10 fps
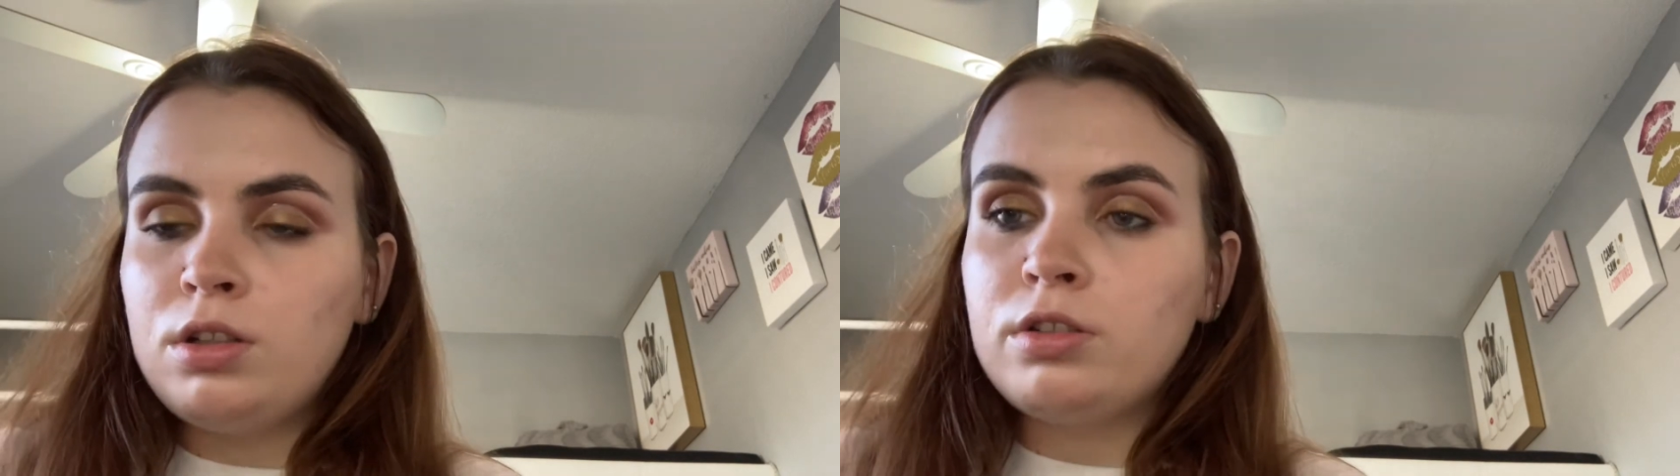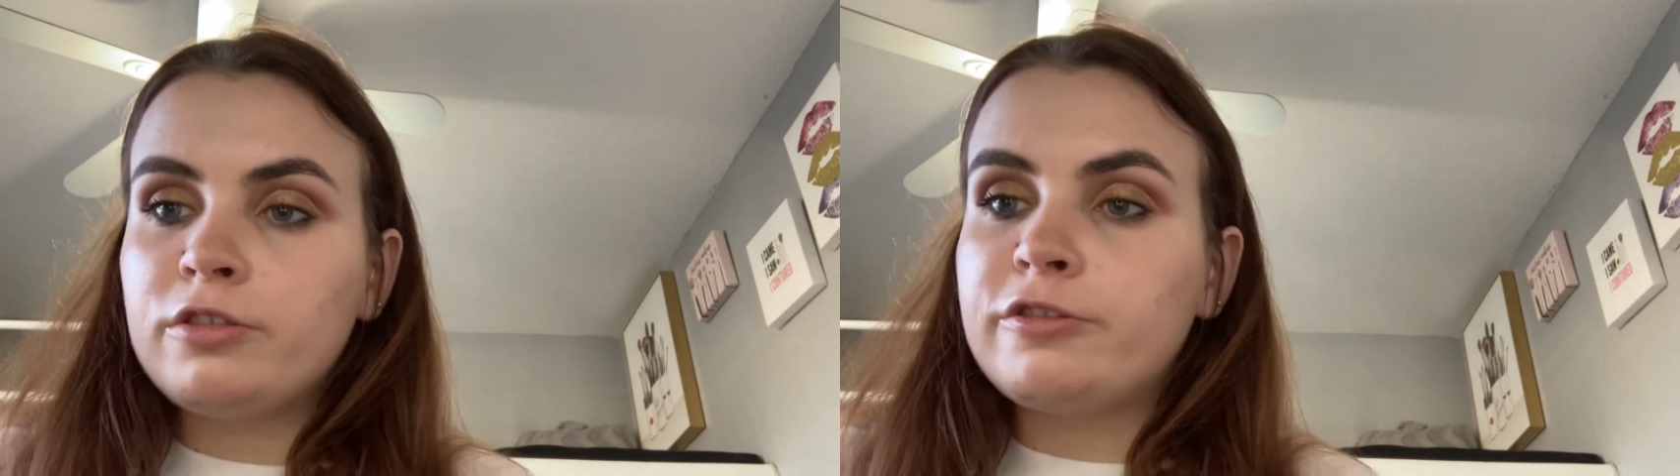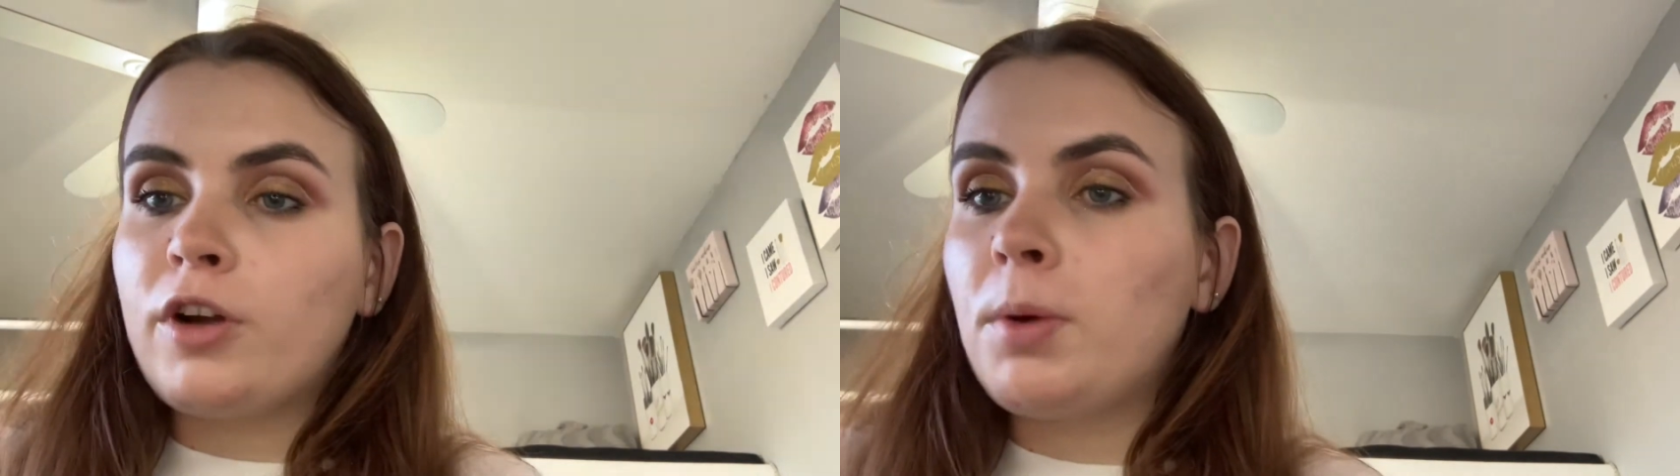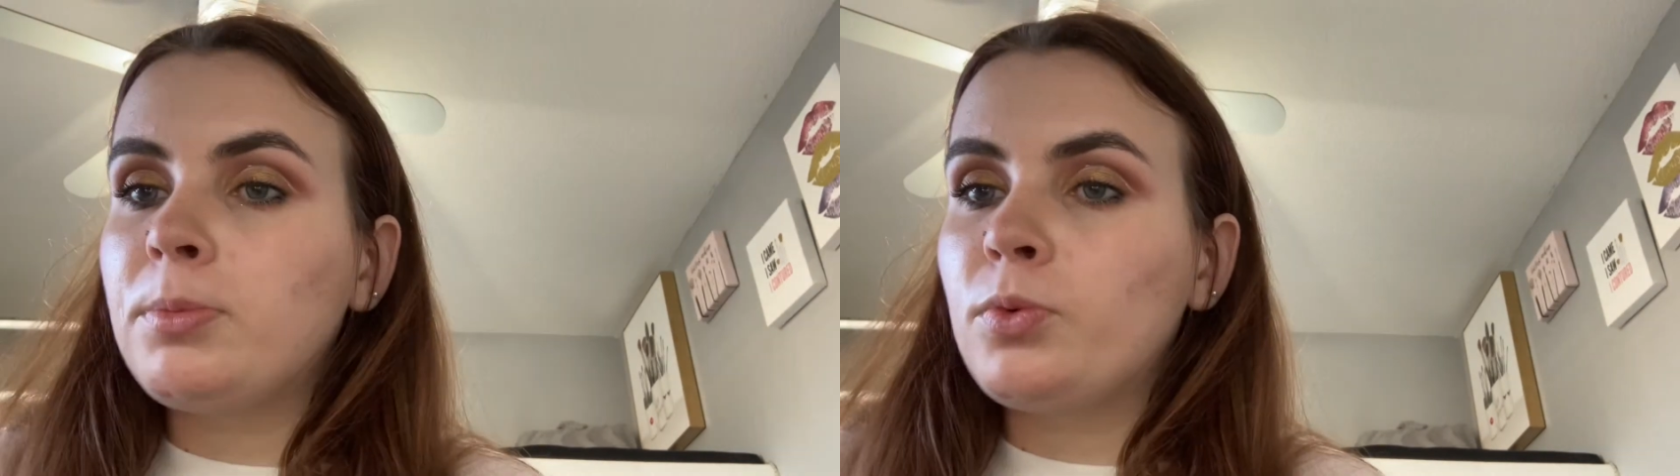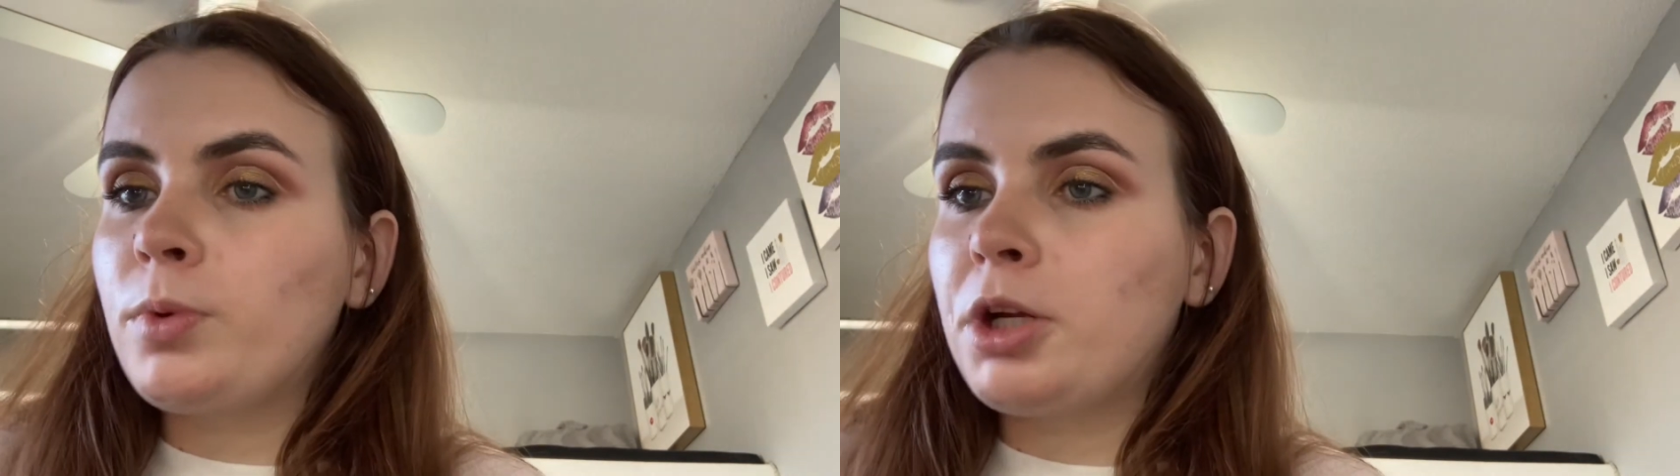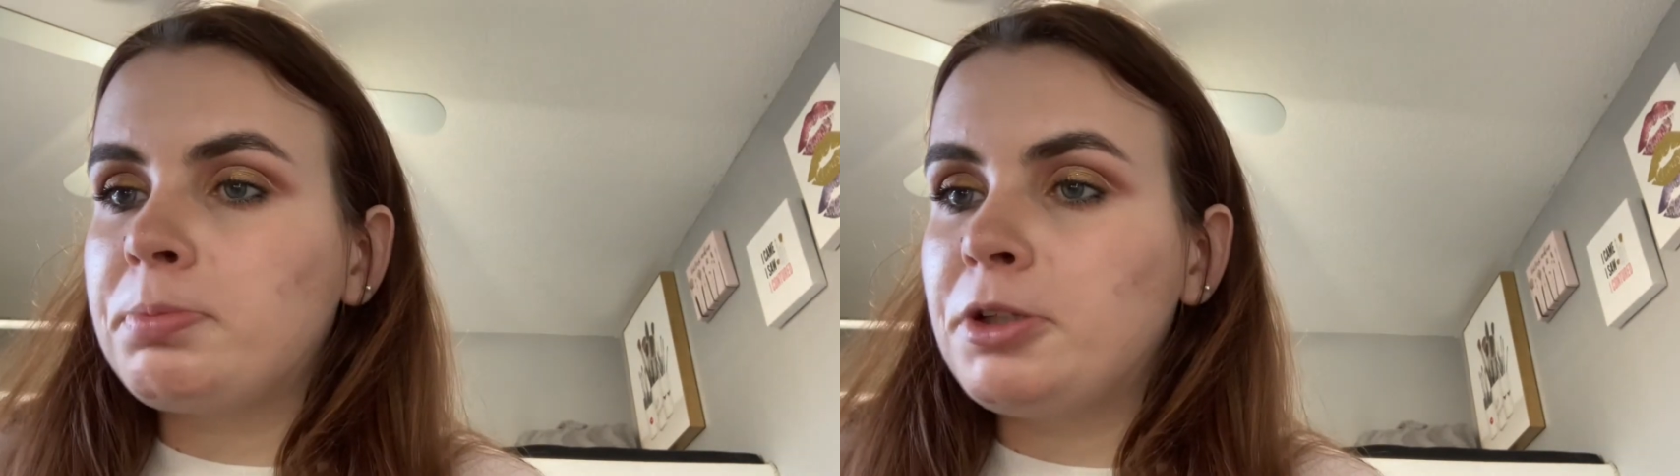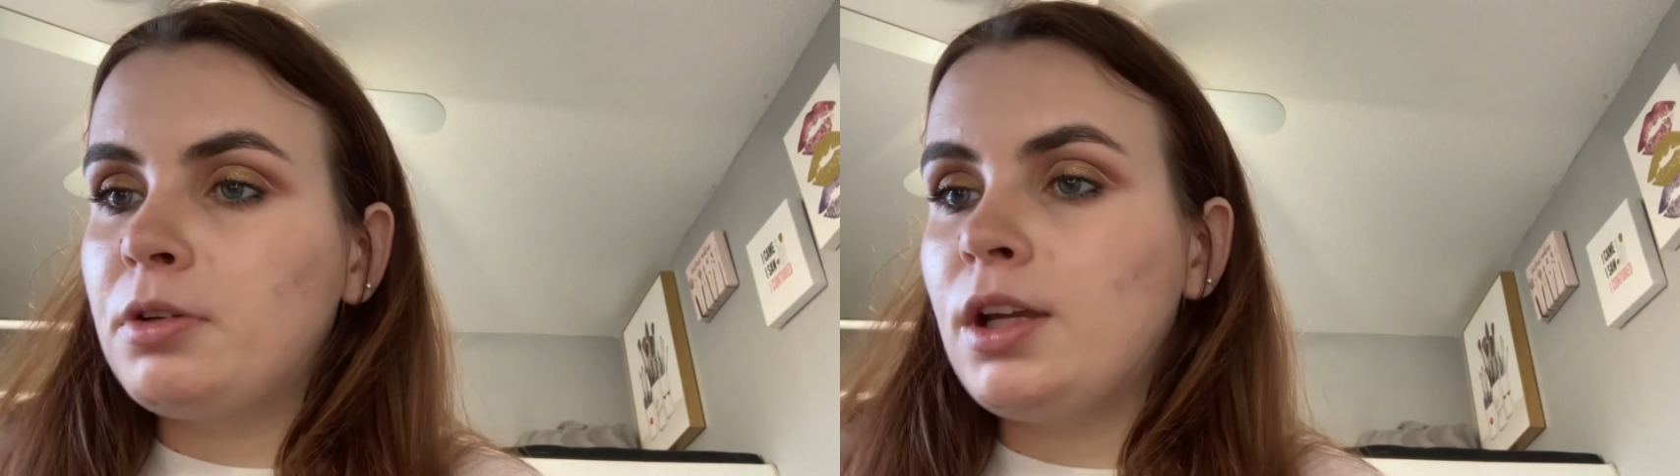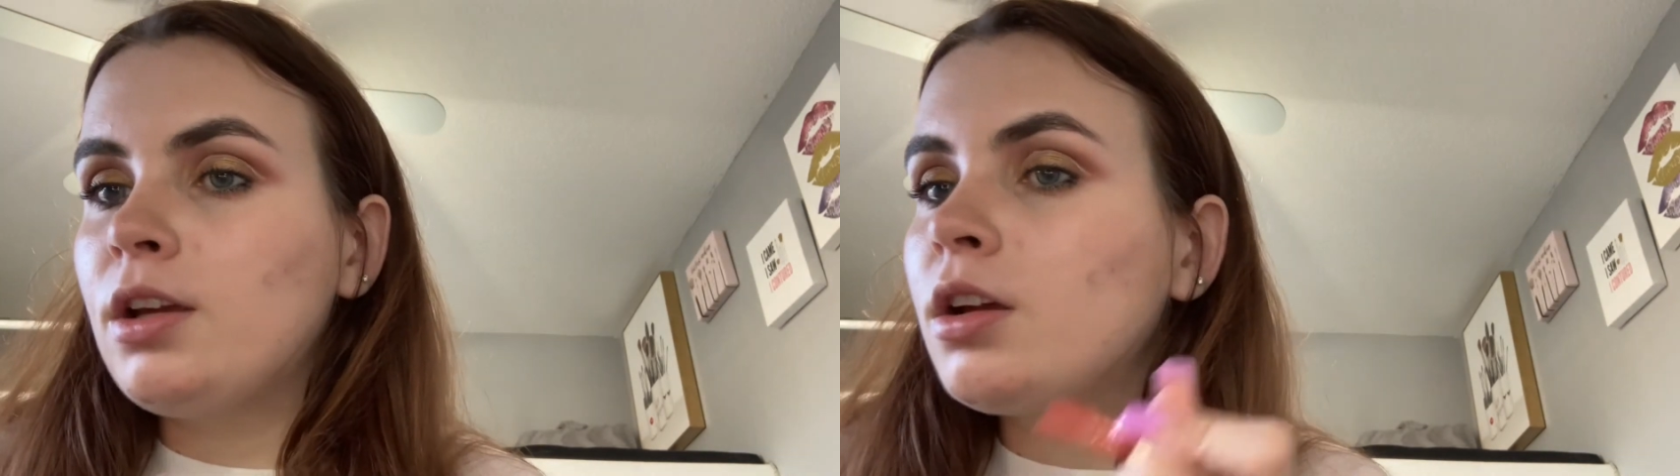from Rare
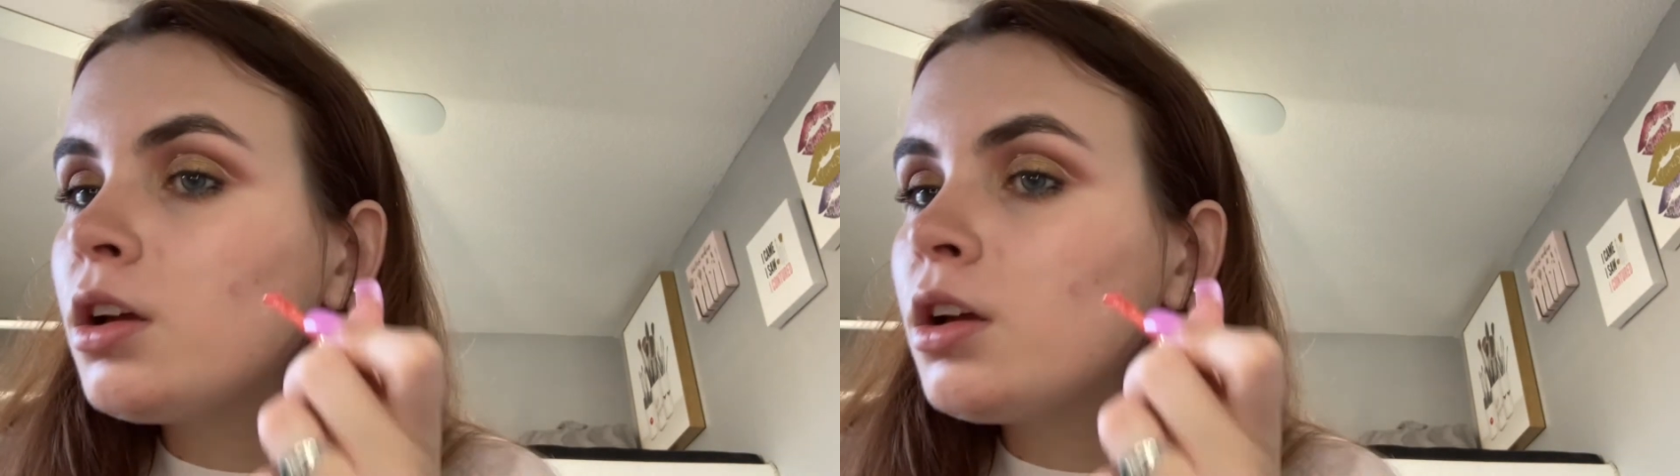Beauty.